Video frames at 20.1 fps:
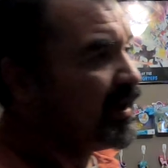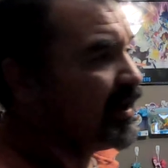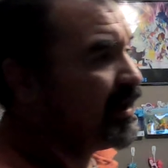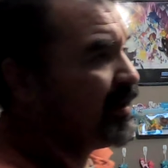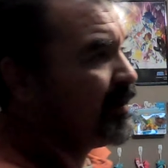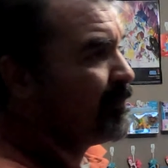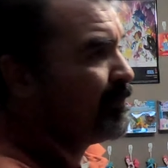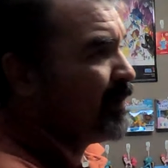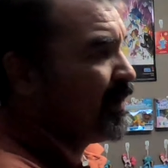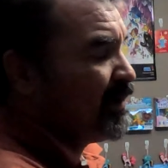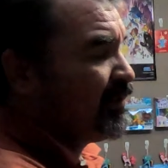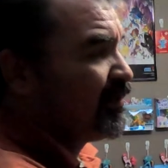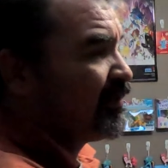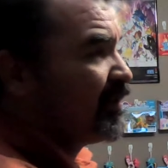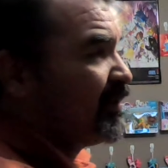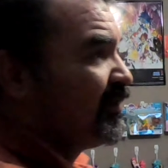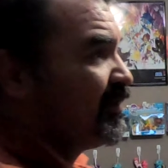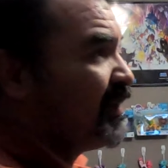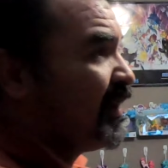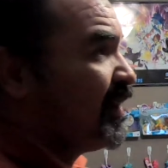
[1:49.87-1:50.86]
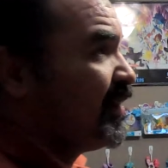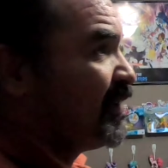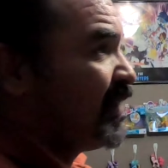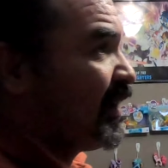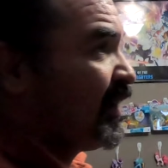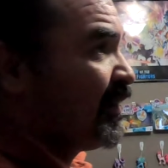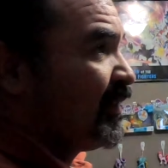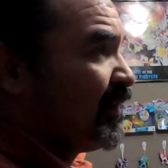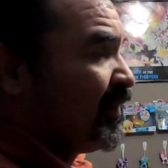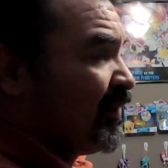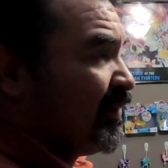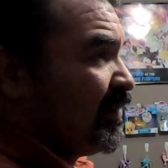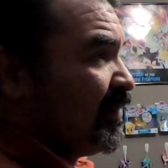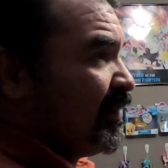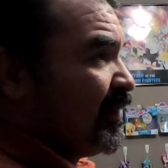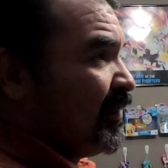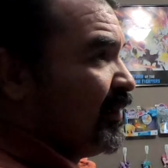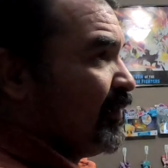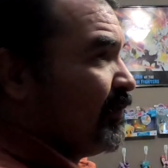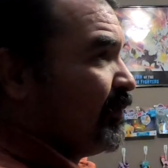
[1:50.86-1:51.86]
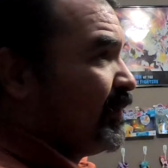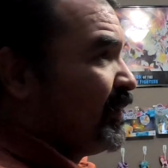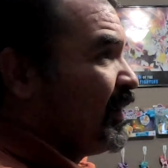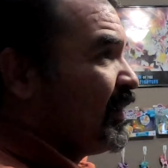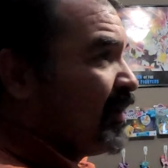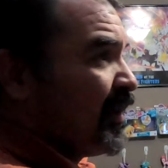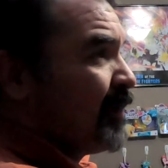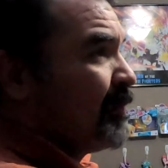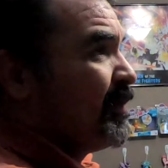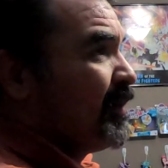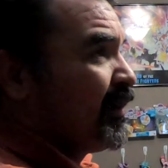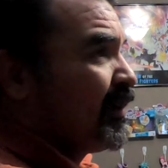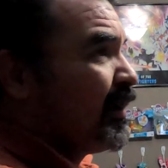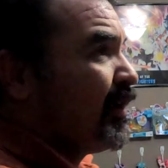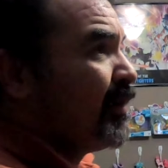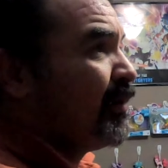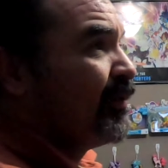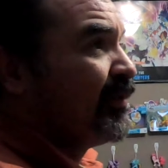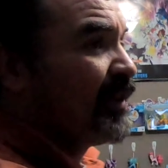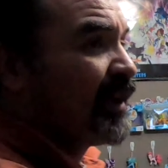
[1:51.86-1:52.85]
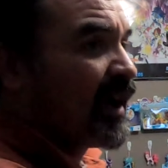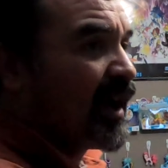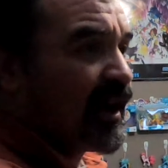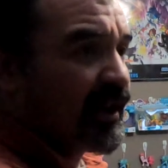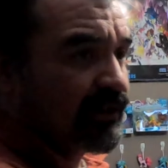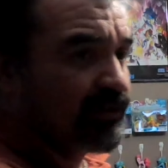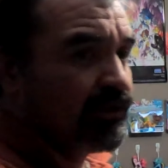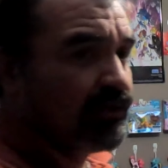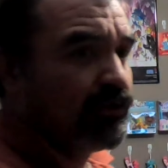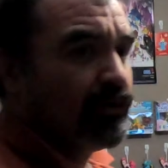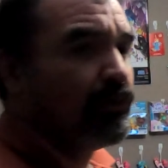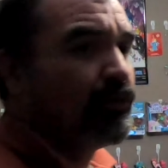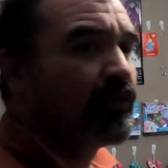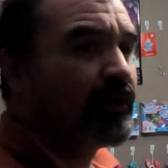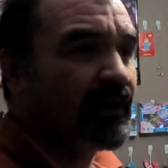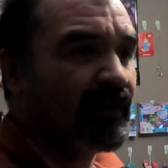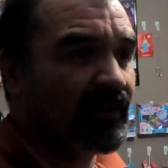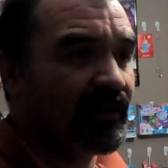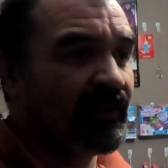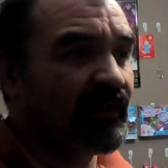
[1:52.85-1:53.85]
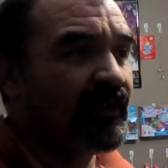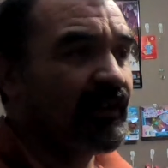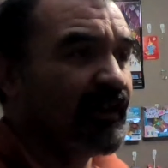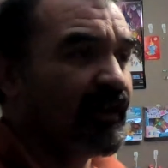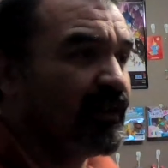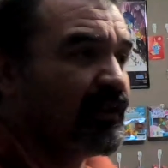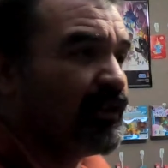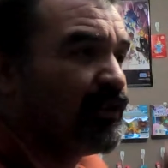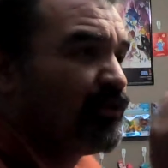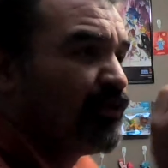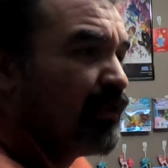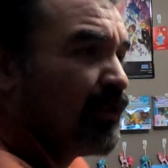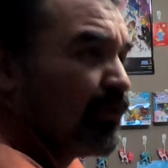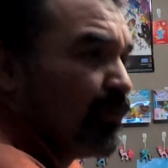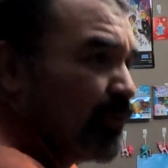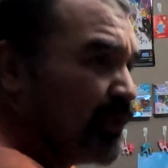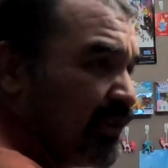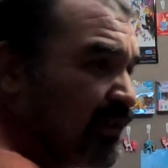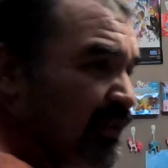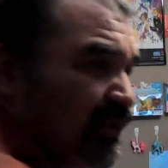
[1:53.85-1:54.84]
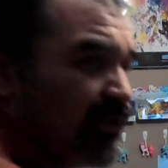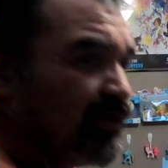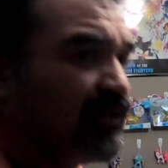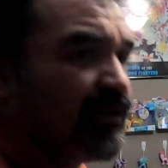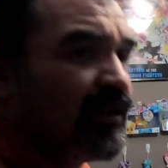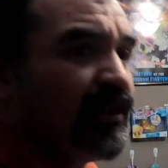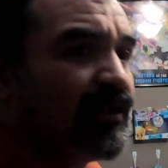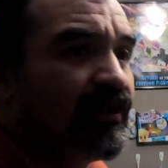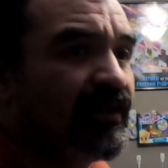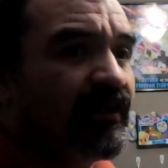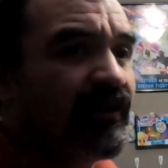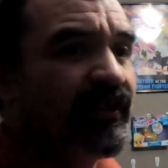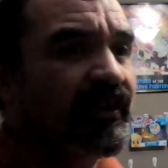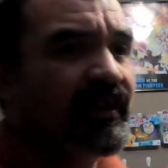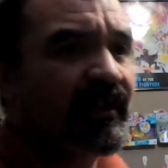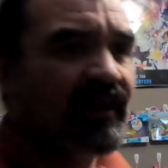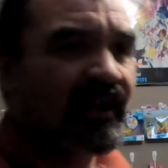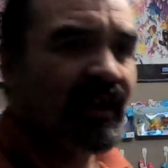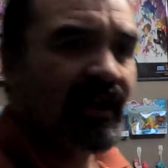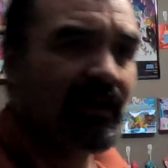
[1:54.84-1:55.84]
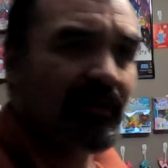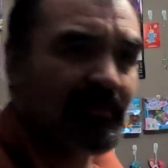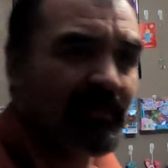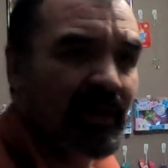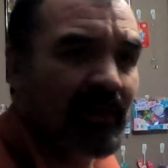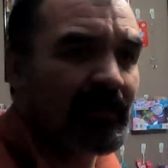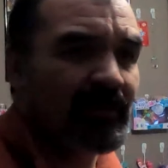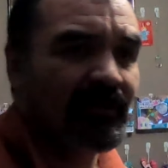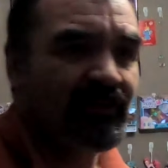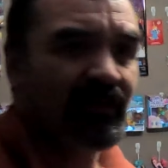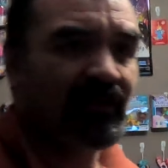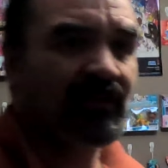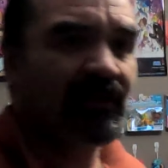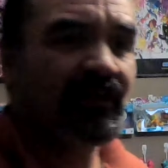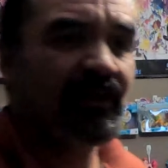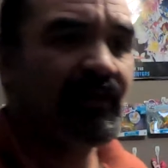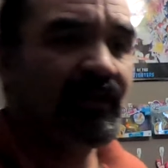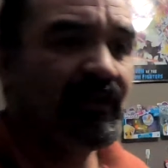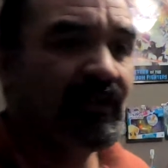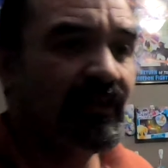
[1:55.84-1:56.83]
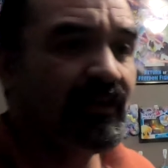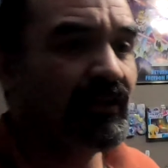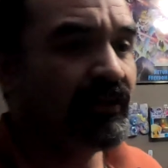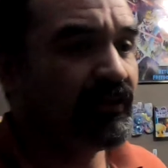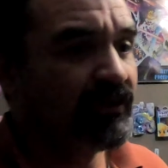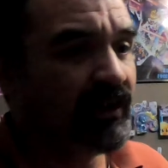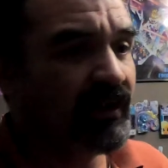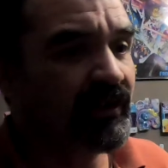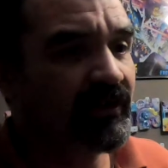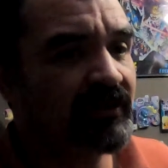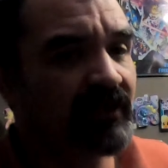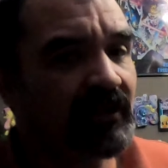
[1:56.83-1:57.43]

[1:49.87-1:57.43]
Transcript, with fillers: and basically say that when they let me go, they acted too quickly, that they should have reconsidered and maybe just done a